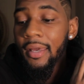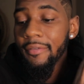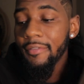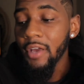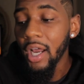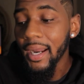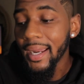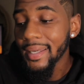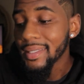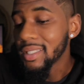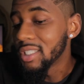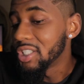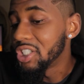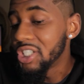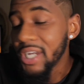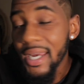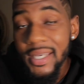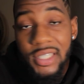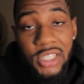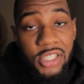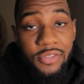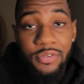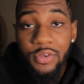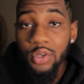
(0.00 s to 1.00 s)
If y'all got
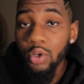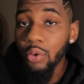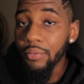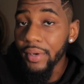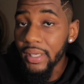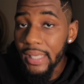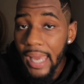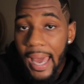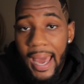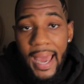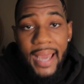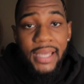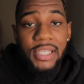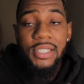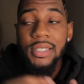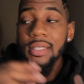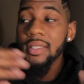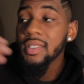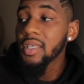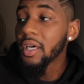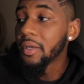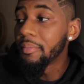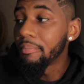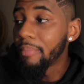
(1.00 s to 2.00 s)
suggestions for new
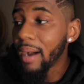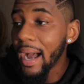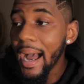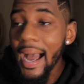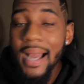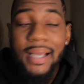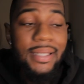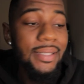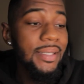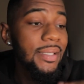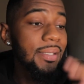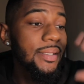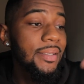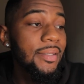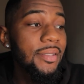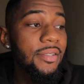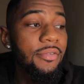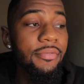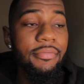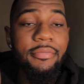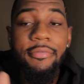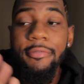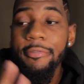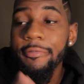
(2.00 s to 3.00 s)
reactions,
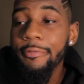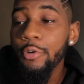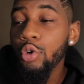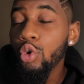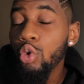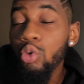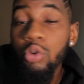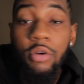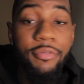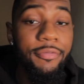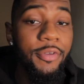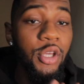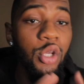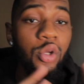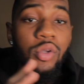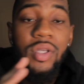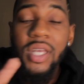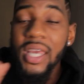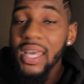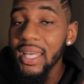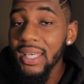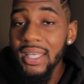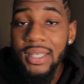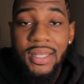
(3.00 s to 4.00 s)
unboxings, food
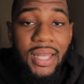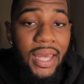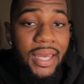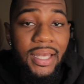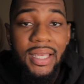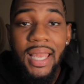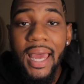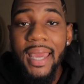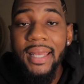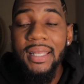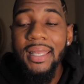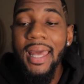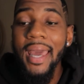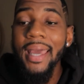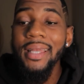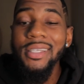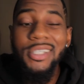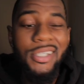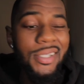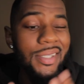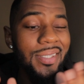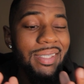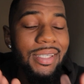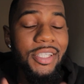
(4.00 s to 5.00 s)
reviews, anything like
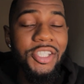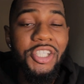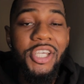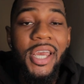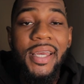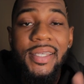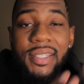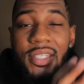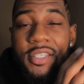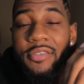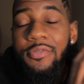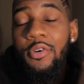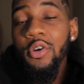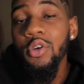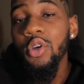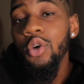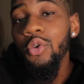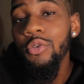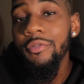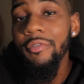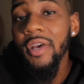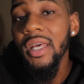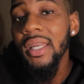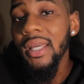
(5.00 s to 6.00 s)
that, just suggestions for
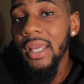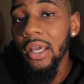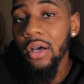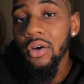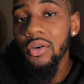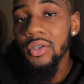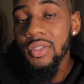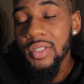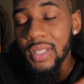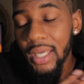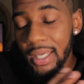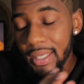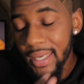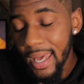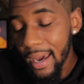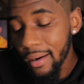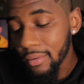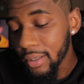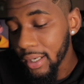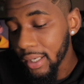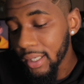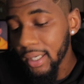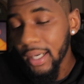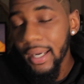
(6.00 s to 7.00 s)
new videos, get
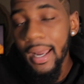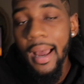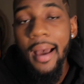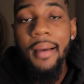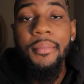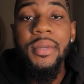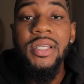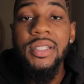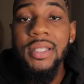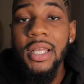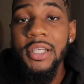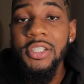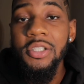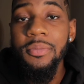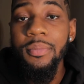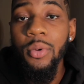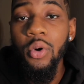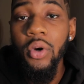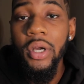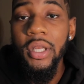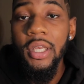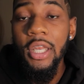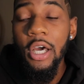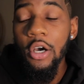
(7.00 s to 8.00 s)
down there in the comments. Let your
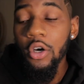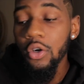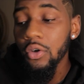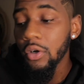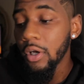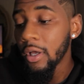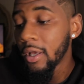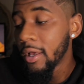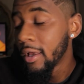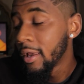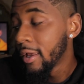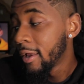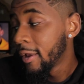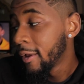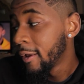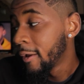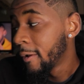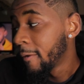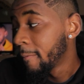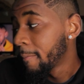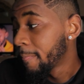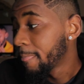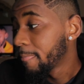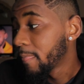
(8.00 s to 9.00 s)
boy know.
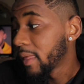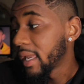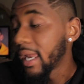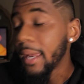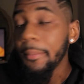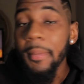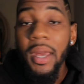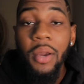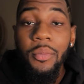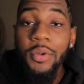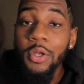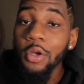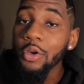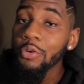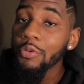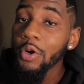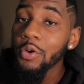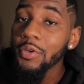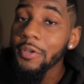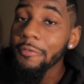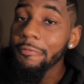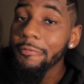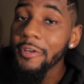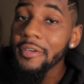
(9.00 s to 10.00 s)
Hey, man, we on the
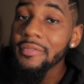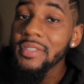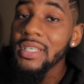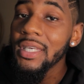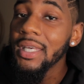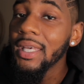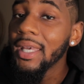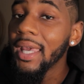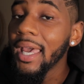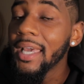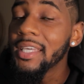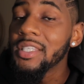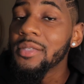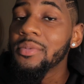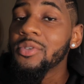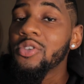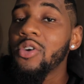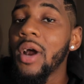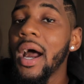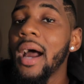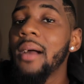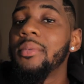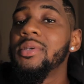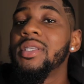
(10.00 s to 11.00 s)
road to 15K
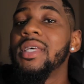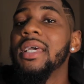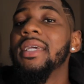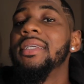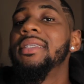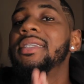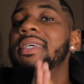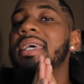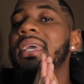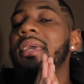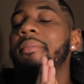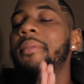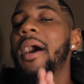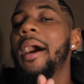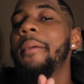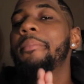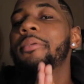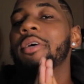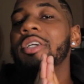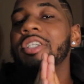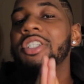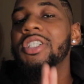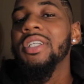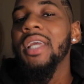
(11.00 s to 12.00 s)
subscribers, 18. I
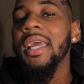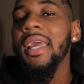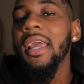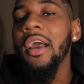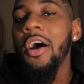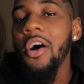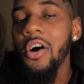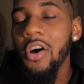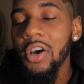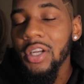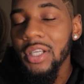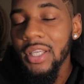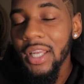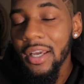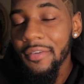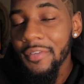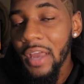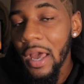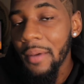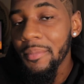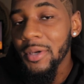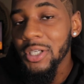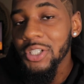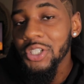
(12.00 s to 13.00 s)
appreciate all the
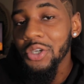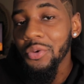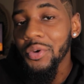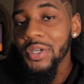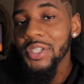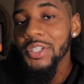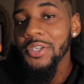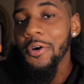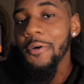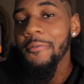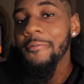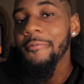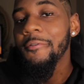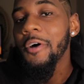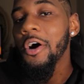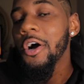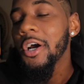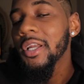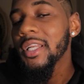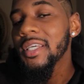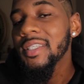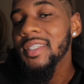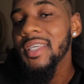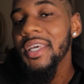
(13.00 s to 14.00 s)
love y'all been showing so
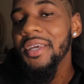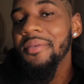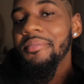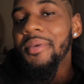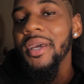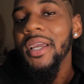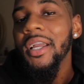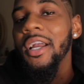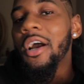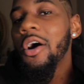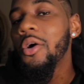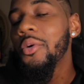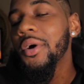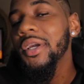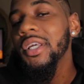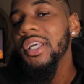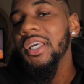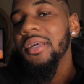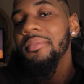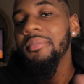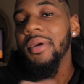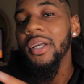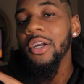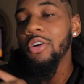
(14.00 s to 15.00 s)
far. Let's keep it going.
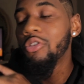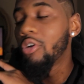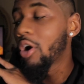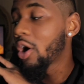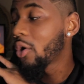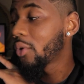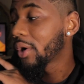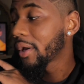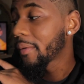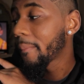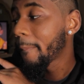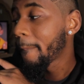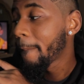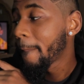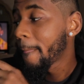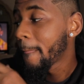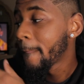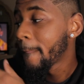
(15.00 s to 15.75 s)
Keep it growing.